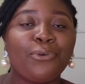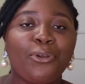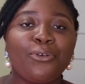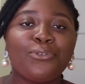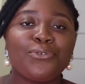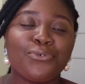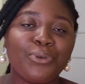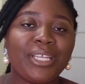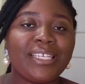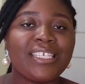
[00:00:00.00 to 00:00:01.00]
or two
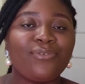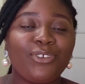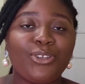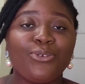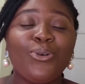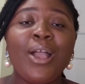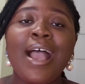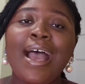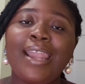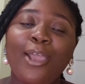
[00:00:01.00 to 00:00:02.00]
in this video,
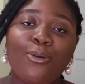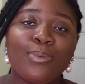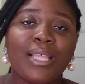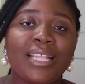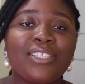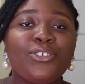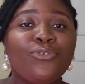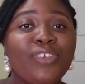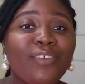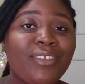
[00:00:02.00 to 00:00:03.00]
and I hope that
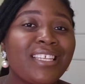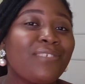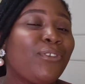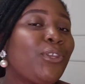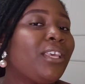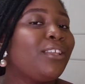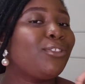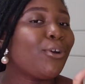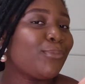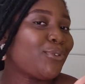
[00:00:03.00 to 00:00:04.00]
you've given this video a
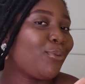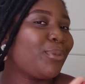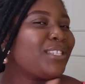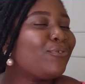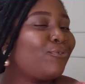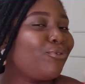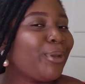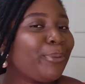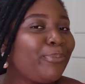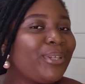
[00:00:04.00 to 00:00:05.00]
thumbs up. It's
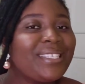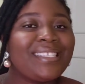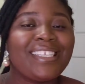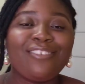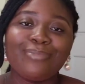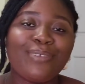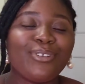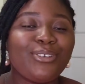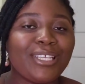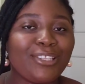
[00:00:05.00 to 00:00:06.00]
free. Please give my
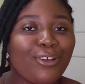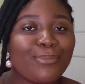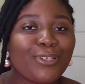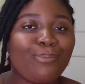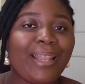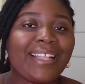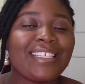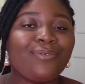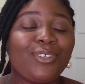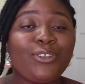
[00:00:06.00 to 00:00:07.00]
video a thumbs up, like
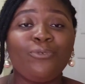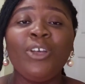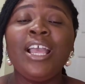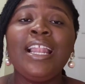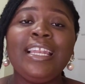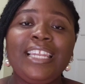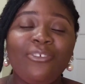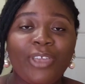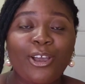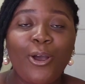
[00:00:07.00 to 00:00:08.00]
this video,
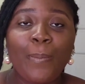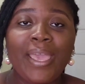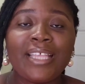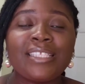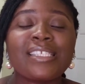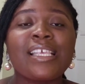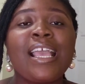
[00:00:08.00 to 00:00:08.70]
leave a comment,